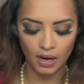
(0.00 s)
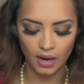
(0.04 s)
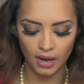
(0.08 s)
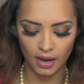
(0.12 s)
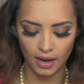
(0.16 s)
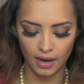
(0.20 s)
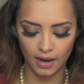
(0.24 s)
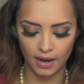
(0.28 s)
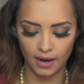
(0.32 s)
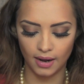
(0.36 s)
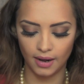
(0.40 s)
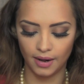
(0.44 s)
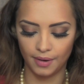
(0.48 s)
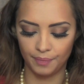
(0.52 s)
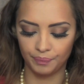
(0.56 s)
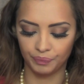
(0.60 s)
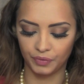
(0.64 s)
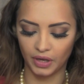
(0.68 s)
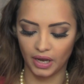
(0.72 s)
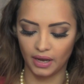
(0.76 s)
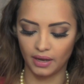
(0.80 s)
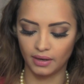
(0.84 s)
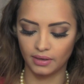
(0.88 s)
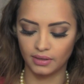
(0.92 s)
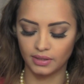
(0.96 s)

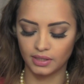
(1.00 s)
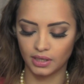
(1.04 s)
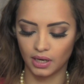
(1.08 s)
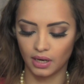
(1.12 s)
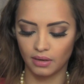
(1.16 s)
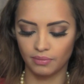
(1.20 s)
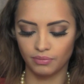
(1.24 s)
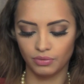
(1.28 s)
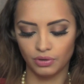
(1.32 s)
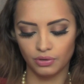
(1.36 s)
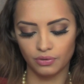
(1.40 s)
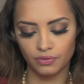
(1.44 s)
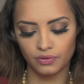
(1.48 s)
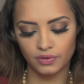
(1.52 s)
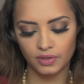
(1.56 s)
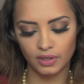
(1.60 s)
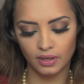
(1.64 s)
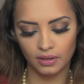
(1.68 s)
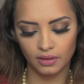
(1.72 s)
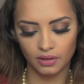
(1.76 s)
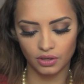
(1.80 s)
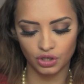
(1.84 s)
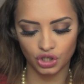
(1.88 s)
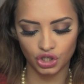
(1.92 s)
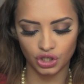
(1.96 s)
And I'm
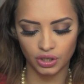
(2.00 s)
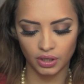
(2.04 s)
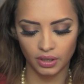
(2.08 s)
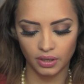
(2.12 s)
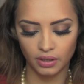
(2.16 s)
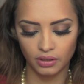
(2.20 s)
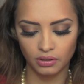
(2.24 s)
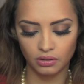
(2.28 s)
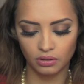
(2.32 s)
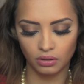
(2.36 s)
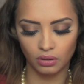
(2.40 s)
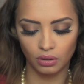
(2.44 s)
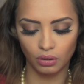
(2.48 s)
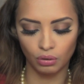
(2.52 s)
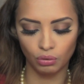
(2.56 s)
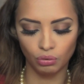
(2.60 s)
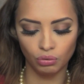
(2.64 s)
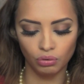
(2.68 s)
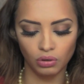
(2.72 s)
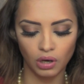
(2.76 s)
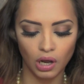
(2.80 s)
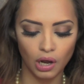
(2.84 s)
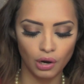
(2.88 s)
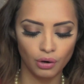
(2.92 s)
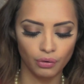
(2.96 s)
using the shade
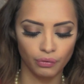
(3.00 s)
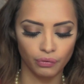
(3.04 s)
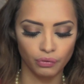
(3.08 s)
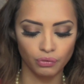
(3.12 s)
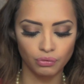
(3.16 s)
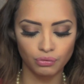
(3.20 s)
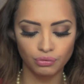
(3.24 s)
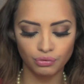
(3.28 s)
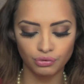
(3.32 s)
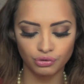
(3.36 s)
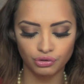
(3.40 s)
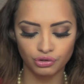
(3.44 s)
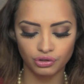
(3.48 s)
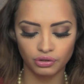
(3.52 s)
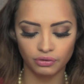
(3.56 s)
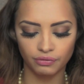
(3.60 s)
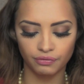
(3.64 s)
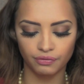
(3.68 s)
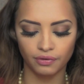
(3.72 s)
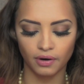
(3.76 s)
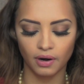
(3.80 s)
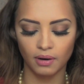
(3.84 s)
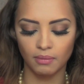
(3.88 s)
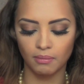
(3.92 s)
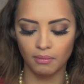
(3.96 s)
Rouge
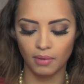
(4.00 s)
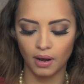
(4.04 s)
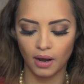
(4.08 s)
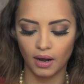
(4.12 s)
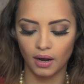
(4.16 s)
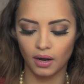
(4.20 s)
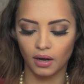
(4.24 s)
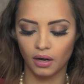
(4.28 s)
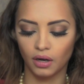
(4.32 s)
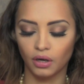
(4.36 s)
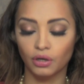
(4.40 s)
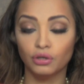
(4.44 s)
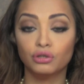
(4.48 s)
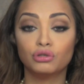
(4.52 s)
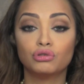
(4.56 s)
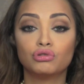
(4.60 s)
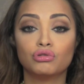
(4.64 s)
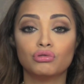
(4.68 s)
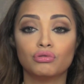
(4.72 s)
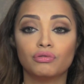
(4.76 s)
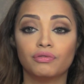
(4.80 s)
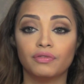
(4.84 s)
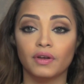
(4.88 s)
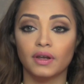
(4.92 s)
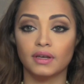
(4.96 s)
from
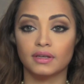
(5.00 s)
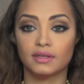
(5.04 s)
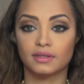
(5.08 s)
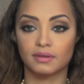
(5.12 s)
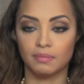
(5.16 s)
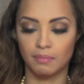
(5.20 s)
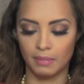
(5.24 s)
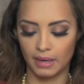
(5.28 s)
Too Faced